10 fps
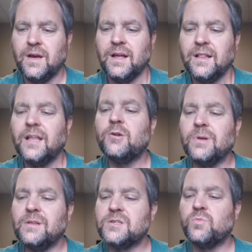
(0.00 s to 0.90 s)

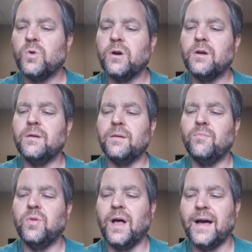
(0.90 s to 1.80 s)
Literally, this word
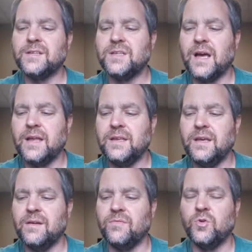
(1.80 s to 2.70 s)
implies the
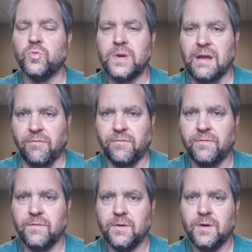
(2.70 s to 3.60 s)
idea of
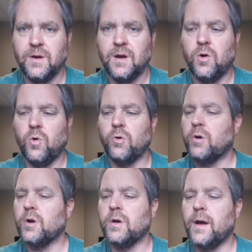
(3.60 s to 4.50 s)
grief
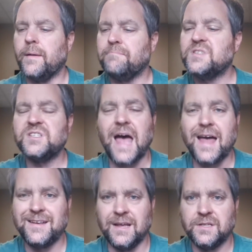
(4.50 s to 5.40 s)
or
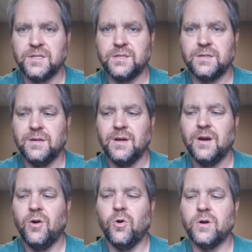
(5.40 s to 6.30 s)
sadness
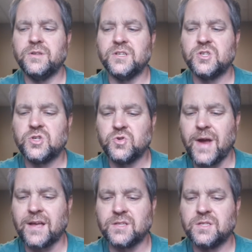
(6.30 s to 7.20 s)
or
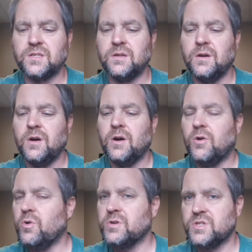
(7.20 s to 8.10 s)
distress
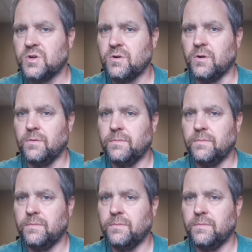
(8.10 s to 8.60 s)
or sorrow.